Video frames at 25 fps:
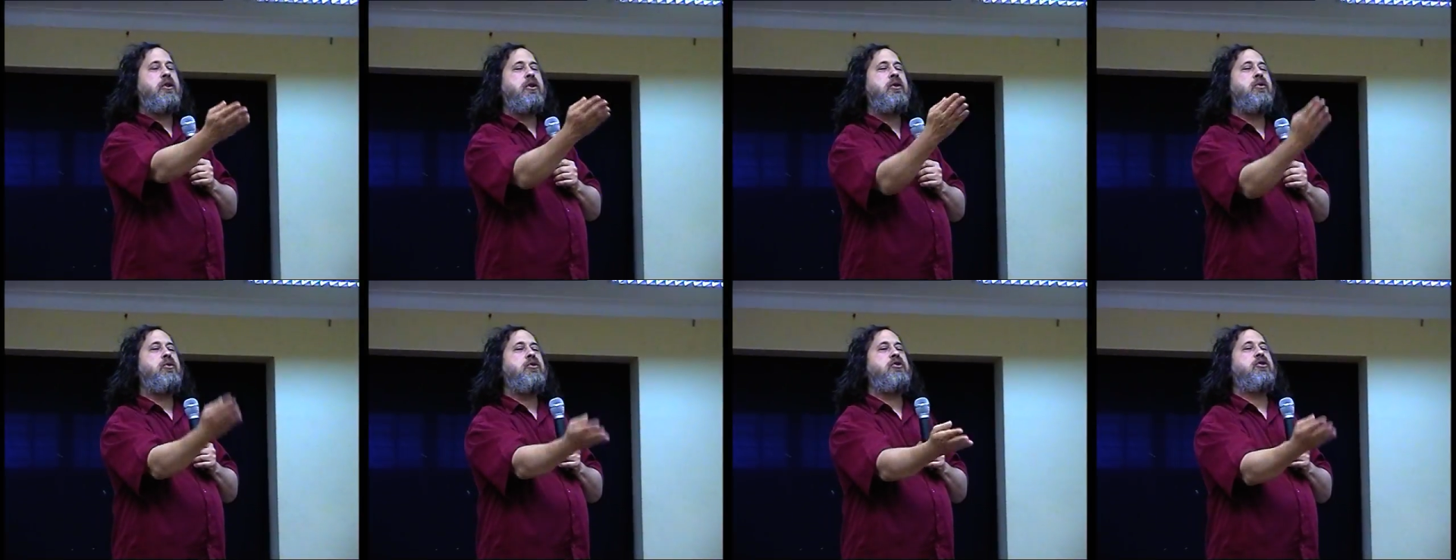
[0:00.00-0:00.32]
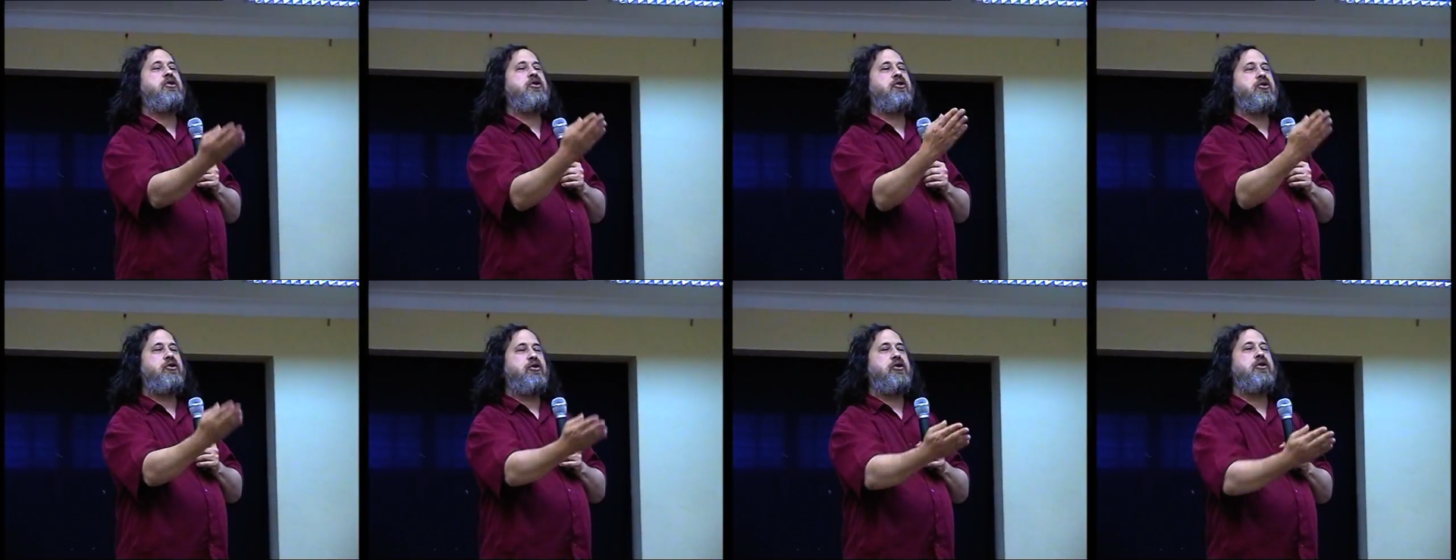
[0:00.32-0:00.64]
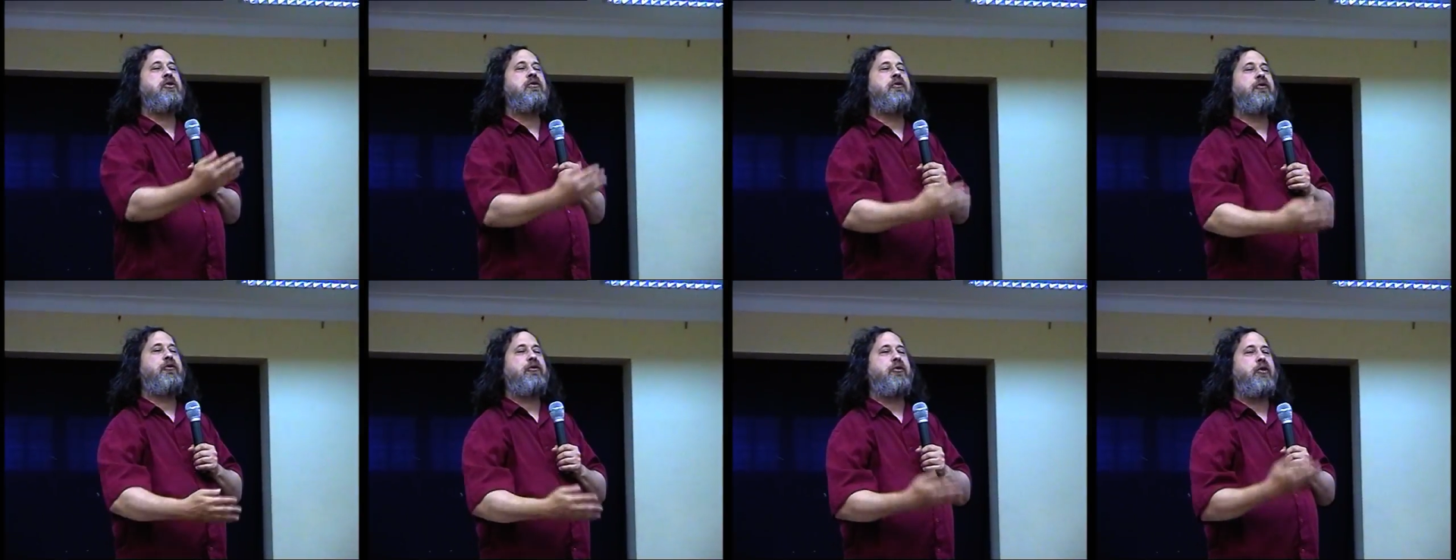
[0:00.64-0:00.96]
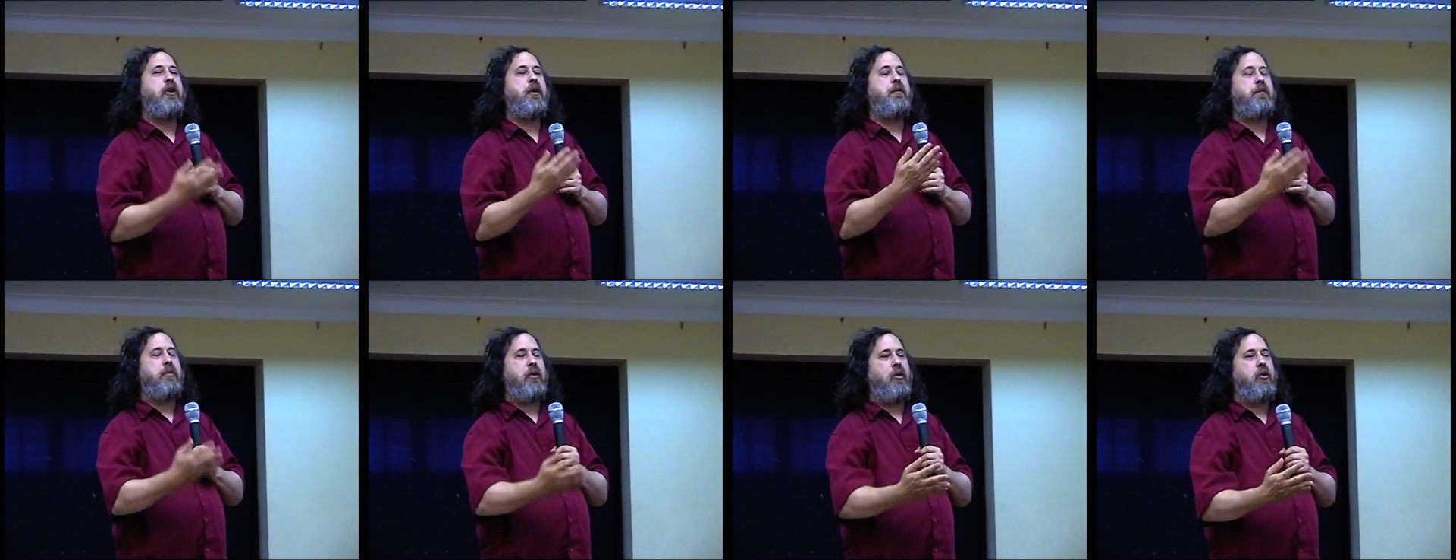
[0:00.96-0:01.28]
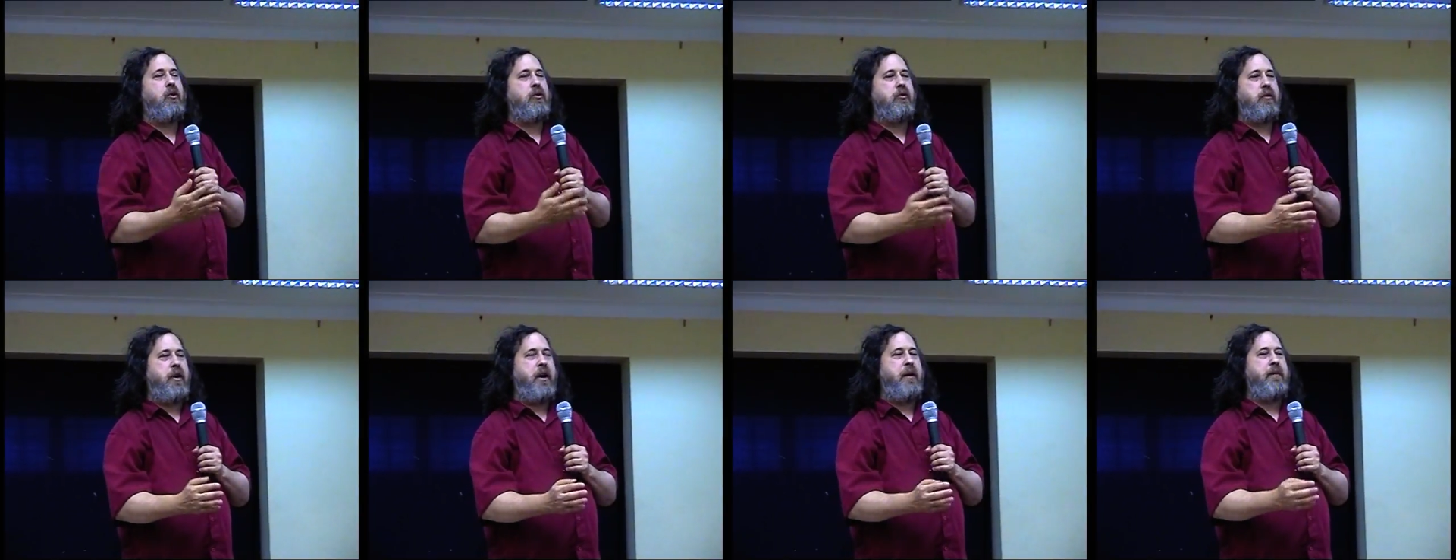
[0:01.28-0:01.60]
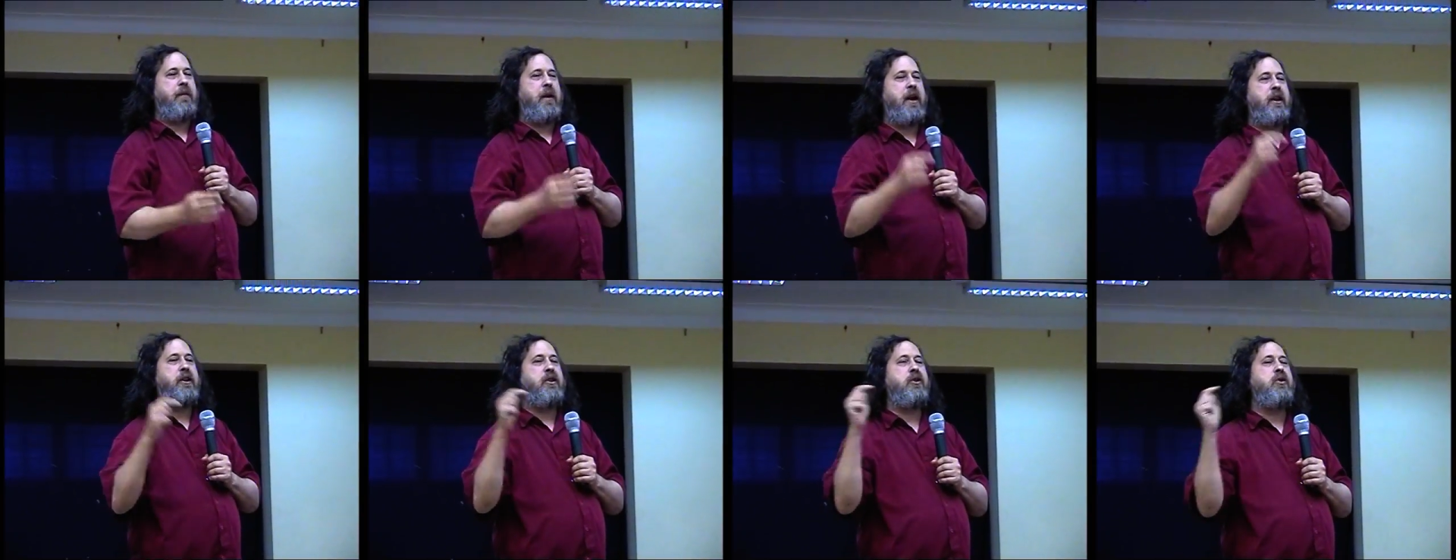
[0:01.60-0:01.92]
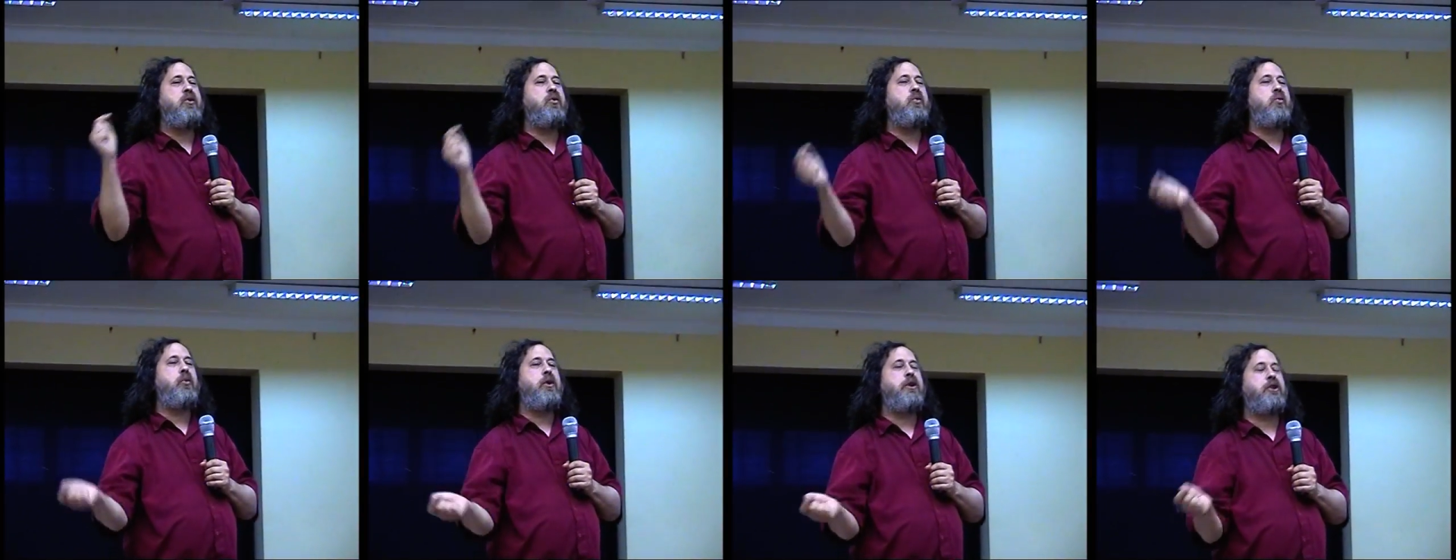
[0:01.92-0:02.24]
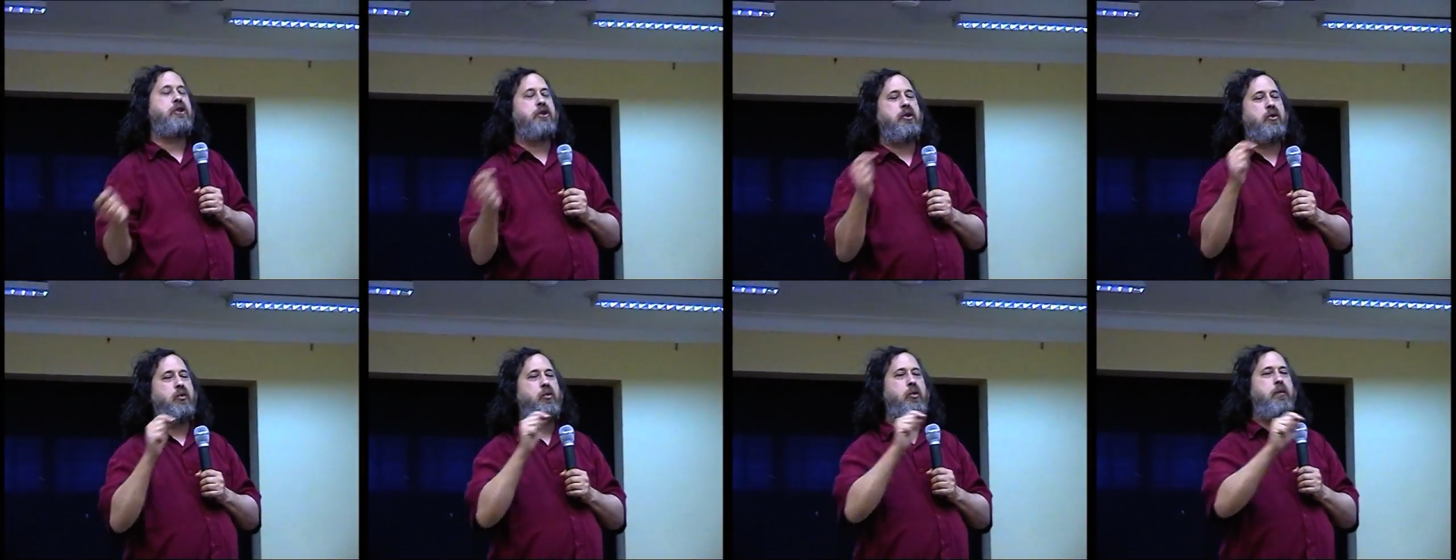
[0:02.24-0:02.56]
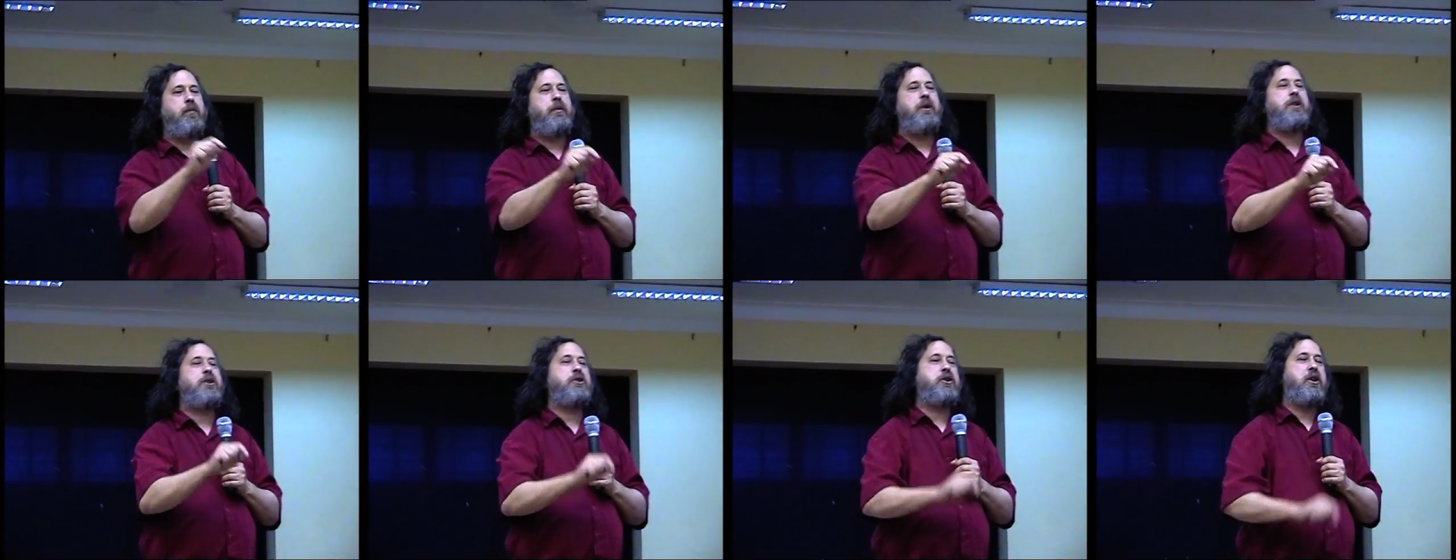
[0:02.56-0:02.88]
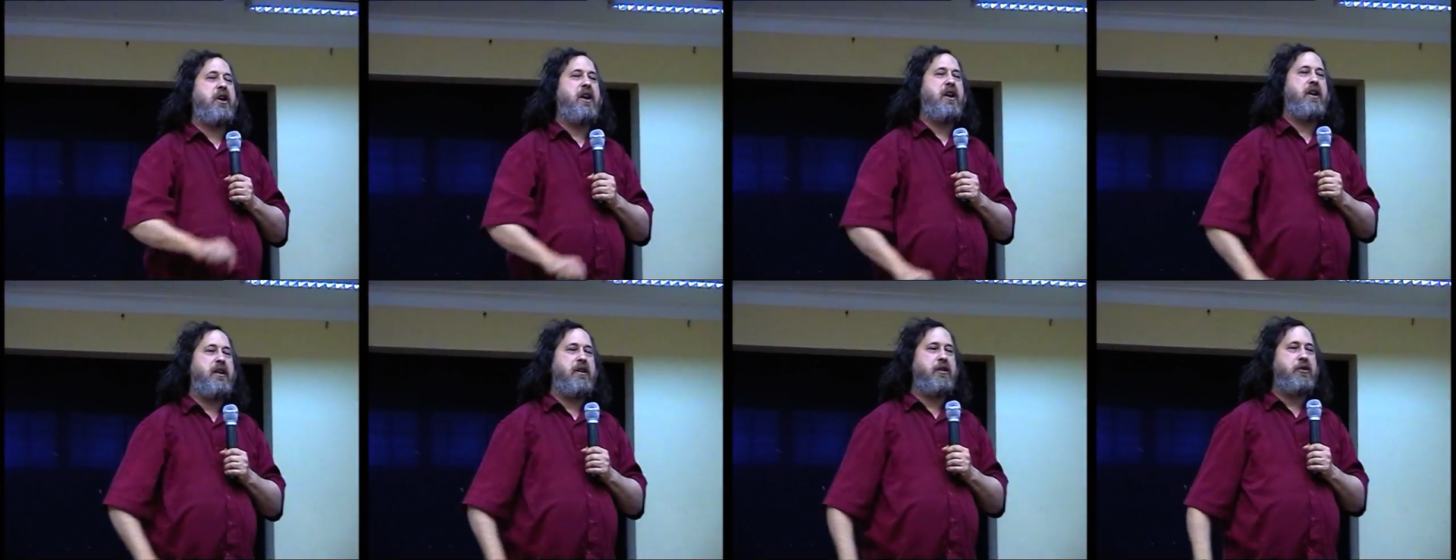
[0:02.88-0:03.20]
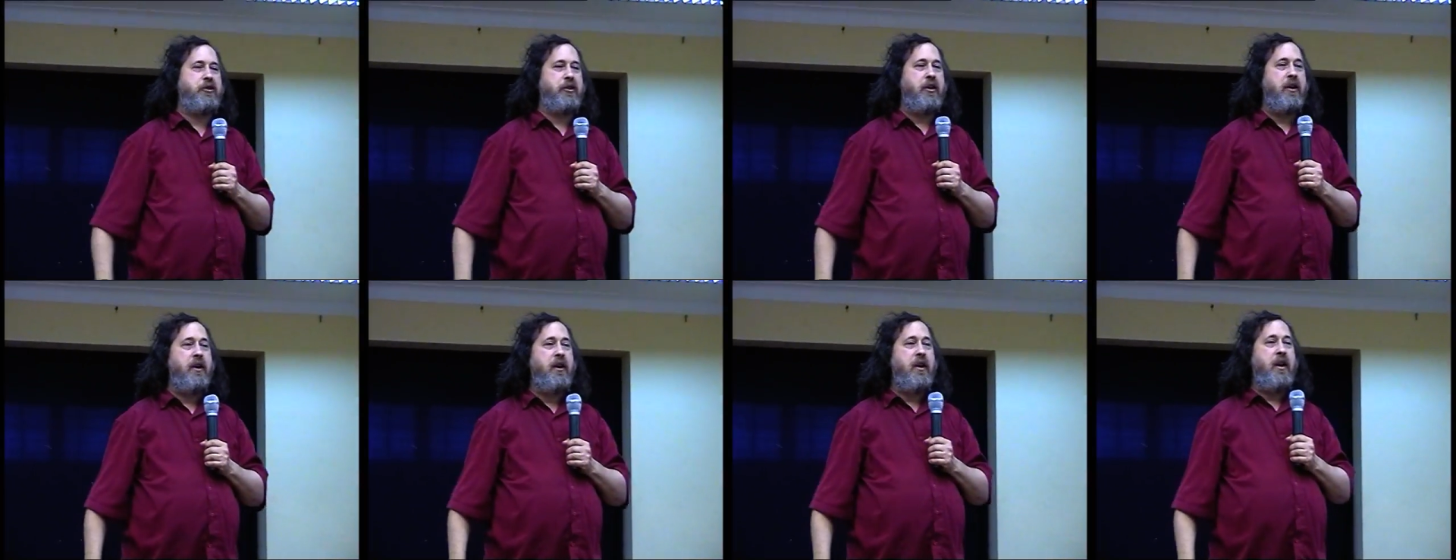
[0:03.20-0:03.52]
use a certain free program and you wish it would be changed.